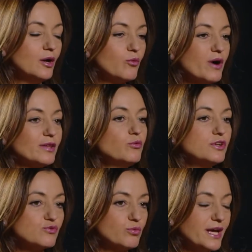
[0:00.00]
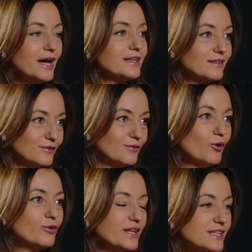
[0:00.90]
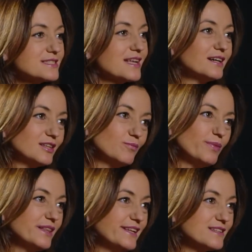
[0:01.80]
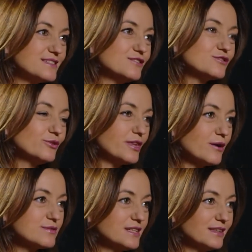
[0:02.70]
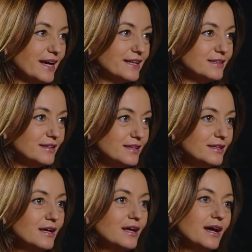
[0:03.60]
one which we had already started building since 2019,